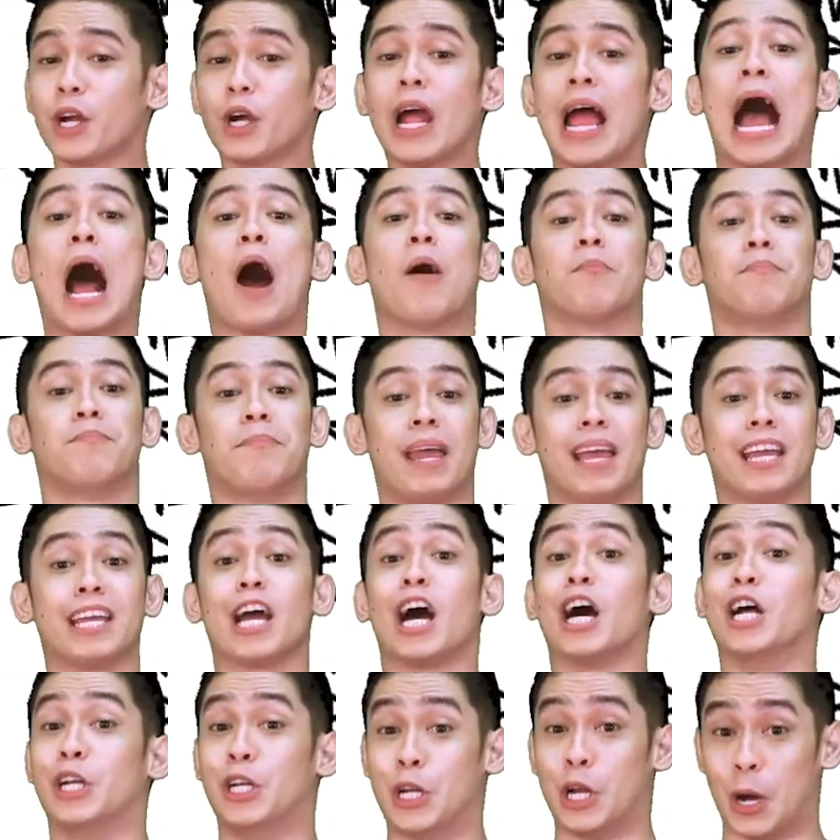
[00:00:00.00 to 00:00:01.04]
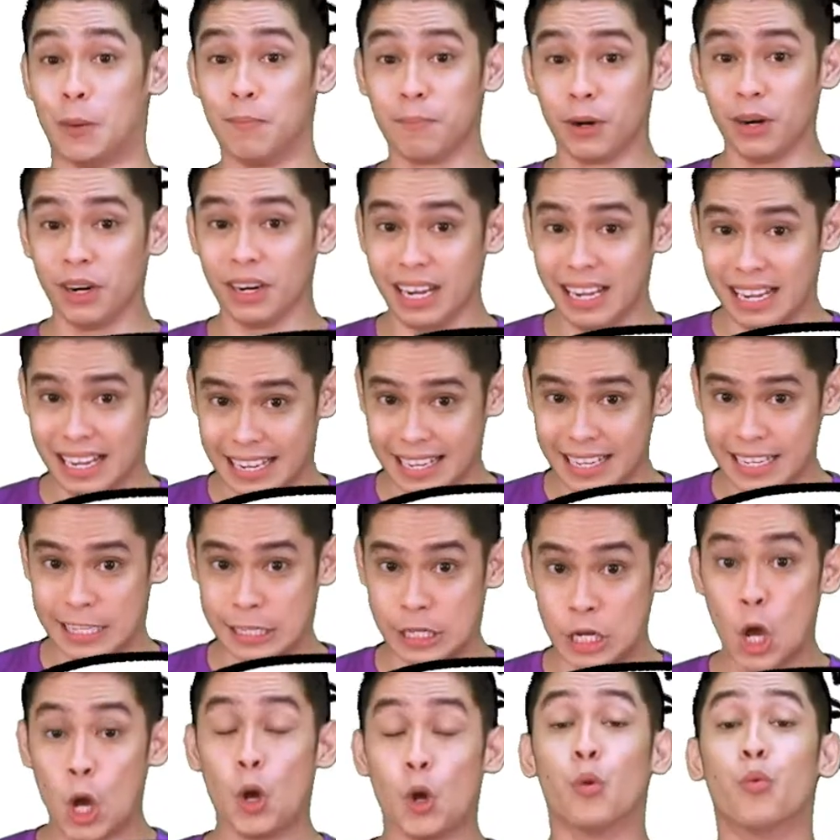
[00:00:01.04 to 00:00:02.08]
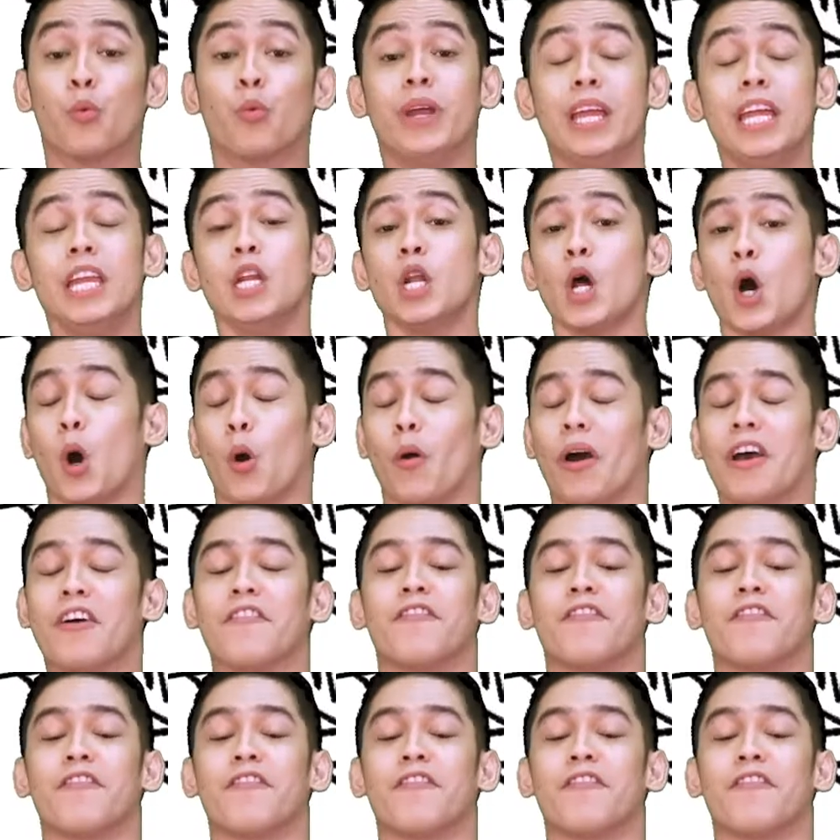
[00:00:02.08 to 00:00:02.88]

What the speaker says: how big a number is, we know if